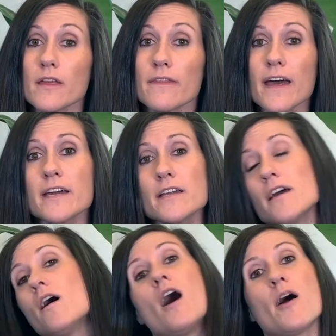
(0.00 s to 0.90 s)
Then
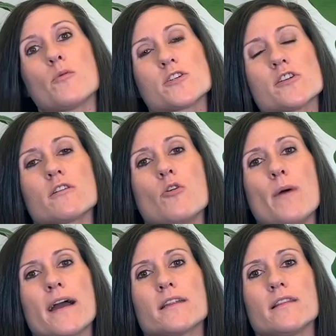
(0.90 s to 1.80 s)
I want you to go
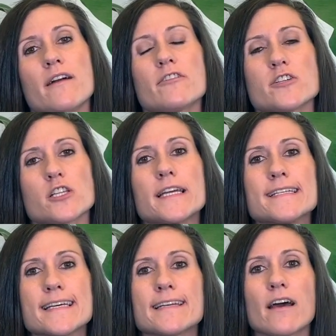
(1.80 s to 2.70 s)
back and leverage
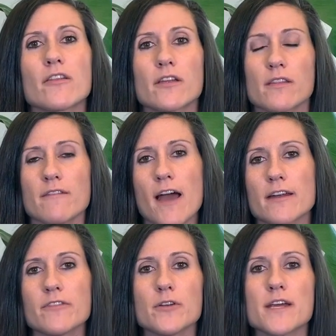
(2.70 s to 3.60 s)
LinkedIn. Now that they've
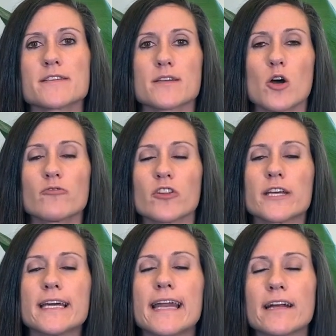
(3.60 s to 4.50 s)
had a few days to
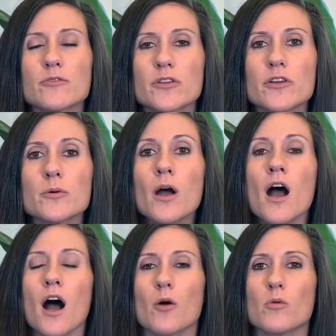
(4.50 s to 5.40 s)
hopefully connect with you,
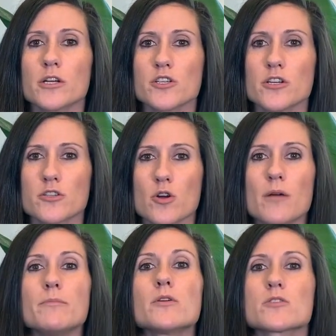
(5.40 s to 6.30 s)
I want you to
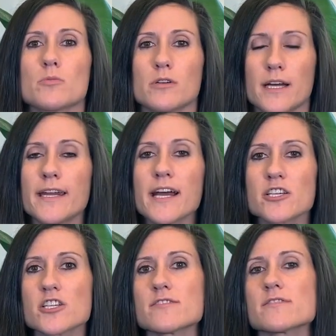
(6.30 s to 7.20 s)
scrub mutual
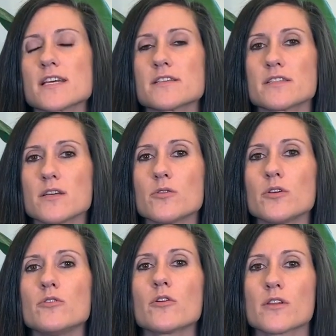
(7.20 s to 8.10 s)
connections and see who
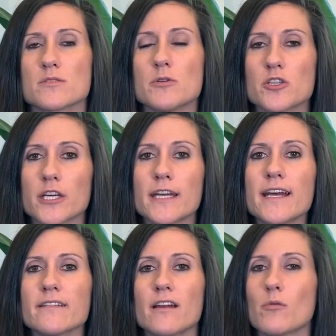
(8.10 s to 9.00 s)
you know that's mutually
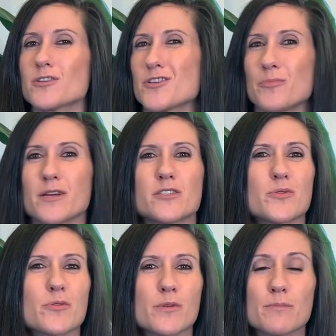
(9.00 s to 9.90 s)
connected. I want you to pick
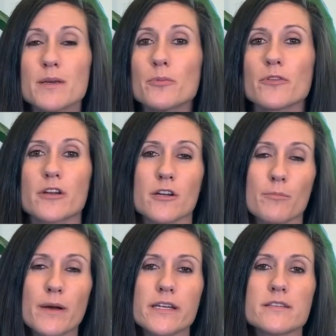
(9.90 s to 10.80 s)
two or three people that are your
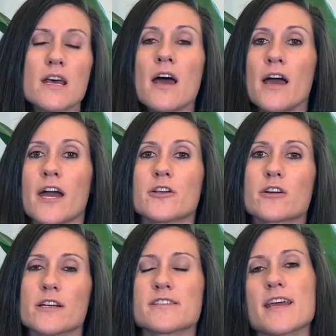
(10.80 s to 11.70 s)
buddies, and
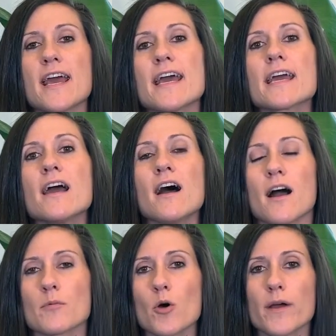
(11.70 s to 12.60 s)
you're going to say, hey,
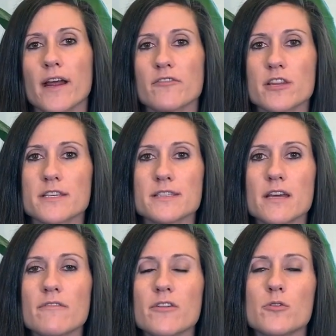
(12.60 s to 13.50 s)
I'm going after this
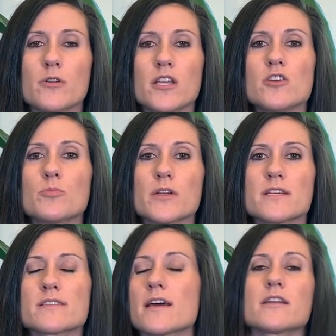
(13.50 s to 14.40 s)
C F O. Can you
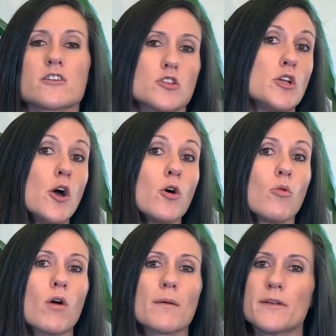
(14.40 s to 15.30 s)
please send just a note, a
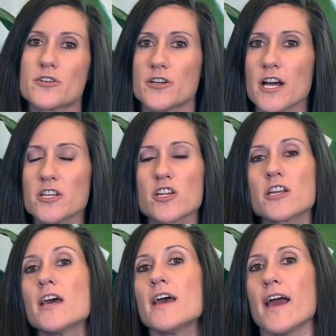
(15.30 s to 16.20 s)
warm
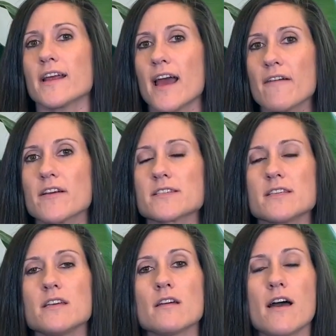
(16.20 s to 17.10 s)
introduction, and have that
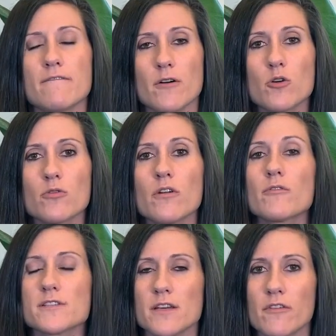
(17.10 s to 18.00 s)
C F O
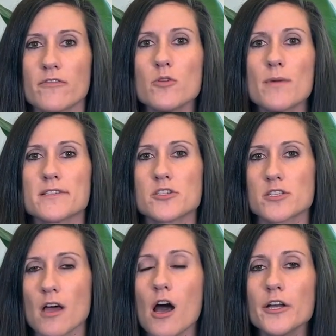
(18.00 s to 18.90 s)
receive a few
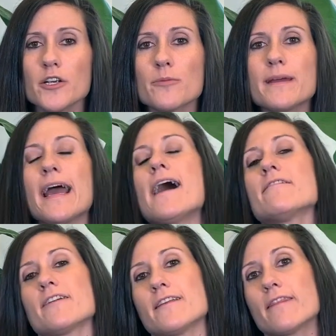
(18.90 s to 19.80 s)
messages on your
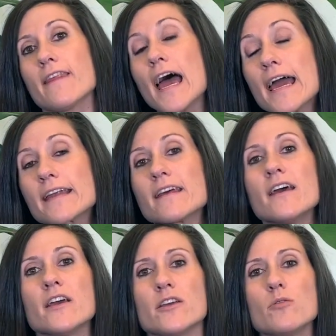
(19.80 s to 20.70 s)
behalf. And then
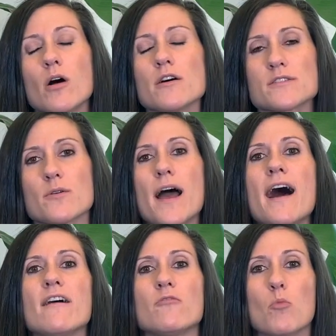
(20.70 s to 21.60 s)
you also
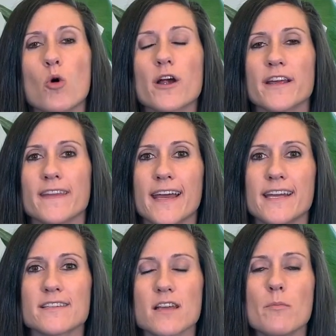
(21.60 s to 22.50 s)
have more in the
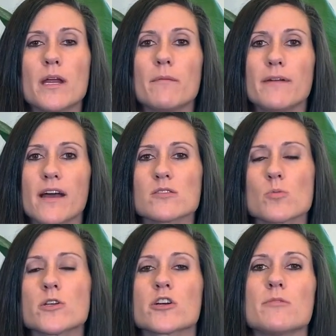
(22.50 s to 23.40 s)
cadence coming up. Now is
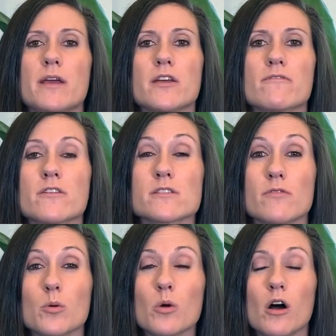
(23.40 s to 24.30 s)
when you're going to make your first
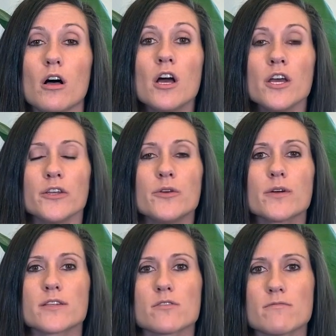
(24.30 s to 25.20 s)
phone call. You
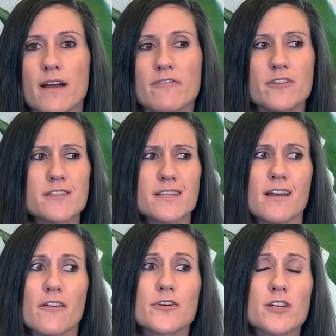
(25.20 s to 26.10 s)
get to reference
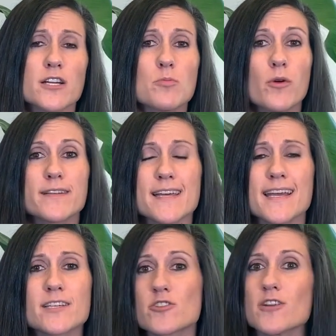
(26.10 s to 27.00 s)
the other touch points,
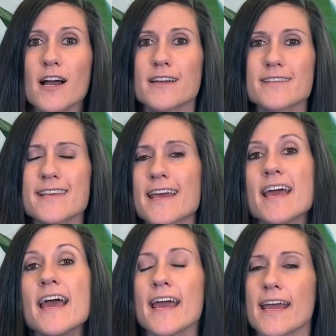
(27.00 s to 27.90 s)
and you're not going to
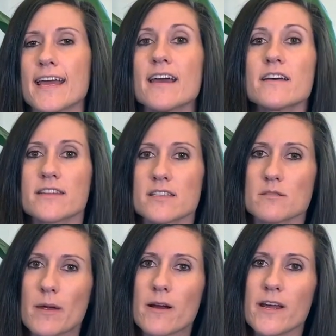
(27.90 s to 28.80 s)
say, hey, this is
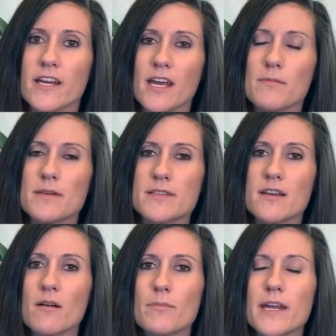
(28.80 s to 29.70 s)
Mary at A B C
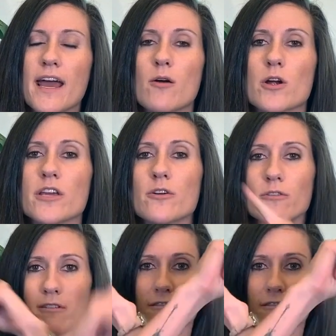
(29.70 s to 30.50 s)
Company. How are you?